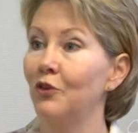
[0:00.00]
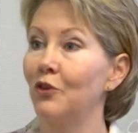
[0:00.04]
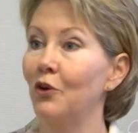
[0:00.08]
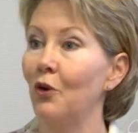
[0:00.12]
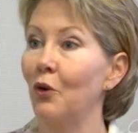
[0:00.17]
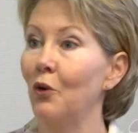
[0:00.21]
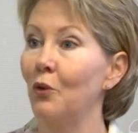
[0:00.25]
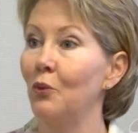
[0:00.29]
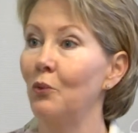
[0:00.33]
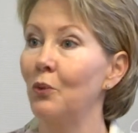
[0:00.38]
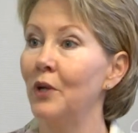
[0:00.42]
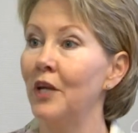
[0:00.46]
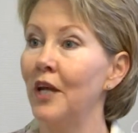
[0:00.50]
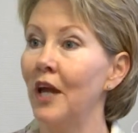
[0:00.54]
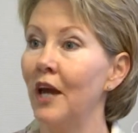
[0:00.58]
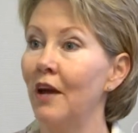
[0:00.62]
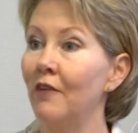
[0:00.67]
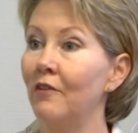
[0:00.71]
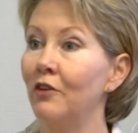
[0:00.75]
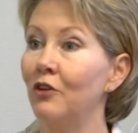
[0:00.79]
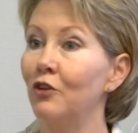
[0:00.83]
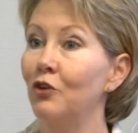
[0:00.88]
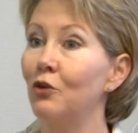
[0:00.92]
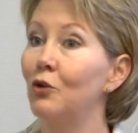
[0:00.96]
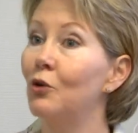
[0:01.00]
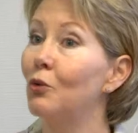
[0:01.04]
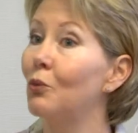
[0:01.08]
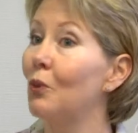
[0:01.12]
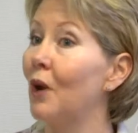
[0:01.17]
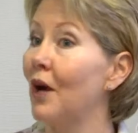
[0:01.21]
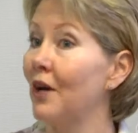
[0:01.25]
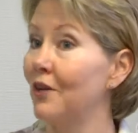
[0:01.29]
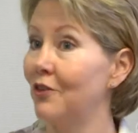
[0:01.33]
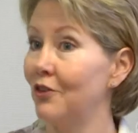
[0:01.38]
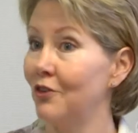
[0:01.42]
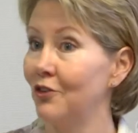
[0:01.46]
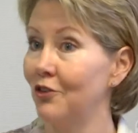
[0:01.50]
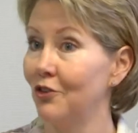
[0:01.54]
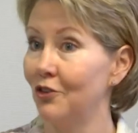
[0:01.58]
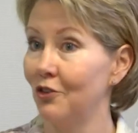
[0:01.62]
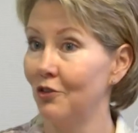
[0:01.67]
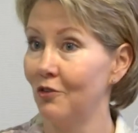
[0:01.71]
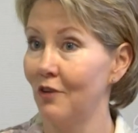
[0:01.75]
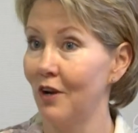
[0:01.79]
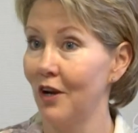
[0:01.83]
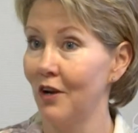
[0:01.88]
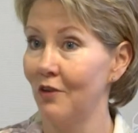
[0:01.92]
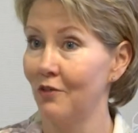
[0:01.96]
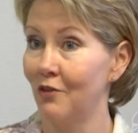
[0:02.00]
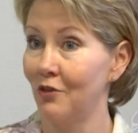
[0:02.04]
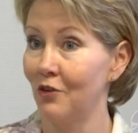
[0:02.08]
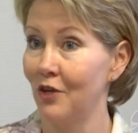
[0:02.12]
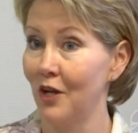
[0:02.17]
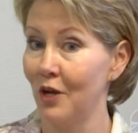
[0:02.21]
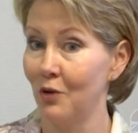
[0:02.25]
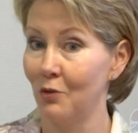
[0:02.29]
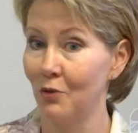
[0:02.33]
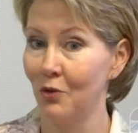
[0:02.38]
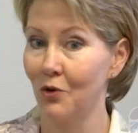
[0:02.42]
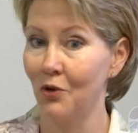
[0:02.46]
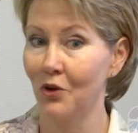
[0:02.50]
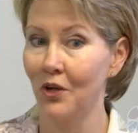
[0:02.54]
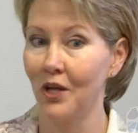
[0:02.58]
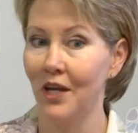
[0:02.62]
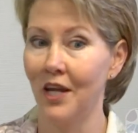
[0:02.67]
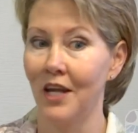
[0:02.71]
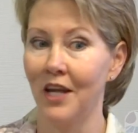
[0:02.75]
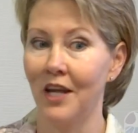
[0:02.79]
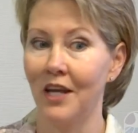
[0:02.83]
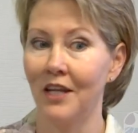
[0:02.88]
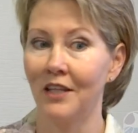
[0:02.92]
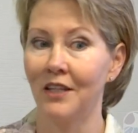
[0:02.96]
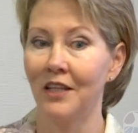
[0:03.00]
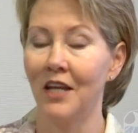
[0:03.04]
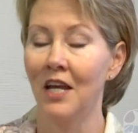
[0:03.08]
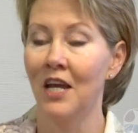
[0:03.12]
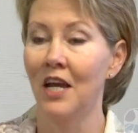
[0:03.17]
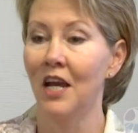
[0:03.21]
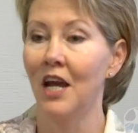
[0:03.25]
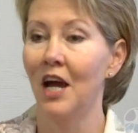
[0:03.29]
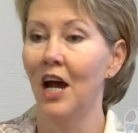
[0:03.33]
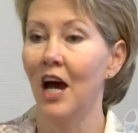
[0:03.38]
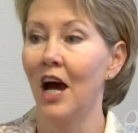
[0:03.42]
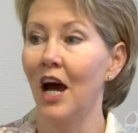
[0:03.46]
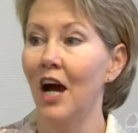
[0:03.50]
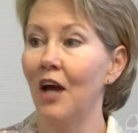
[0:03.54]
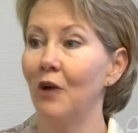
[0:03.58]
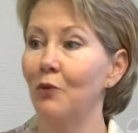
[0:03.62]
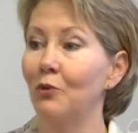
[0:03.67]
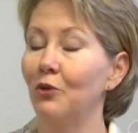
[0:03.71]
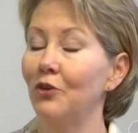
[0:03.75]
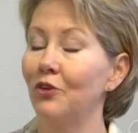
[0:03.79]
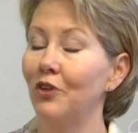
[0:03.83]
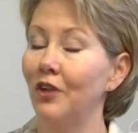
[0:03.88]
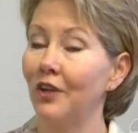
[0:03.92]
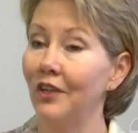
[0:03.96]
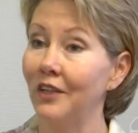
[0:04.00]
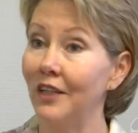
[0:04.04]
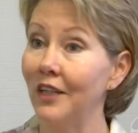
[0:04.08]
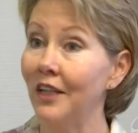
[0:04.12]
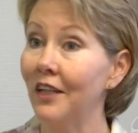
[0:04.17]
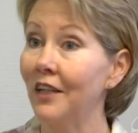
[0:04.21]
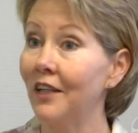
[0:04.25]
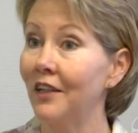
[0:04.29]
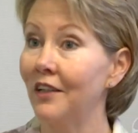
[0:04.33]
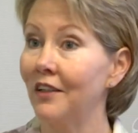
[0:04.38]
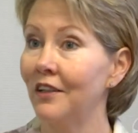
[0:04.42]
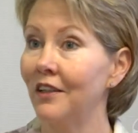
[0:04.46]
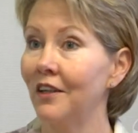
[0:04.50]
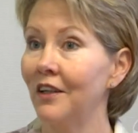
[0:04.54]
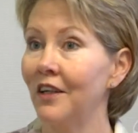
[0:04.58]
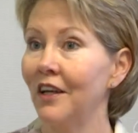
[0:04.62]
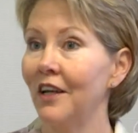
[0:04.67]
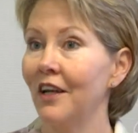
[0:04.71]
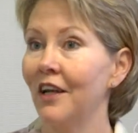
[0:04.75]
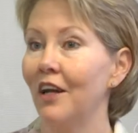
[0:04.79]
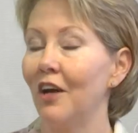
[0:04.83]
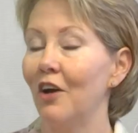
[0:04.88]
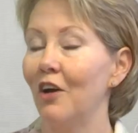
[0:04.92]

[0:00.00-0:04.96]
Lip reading: So we have a New Horizons survivor network, and I was again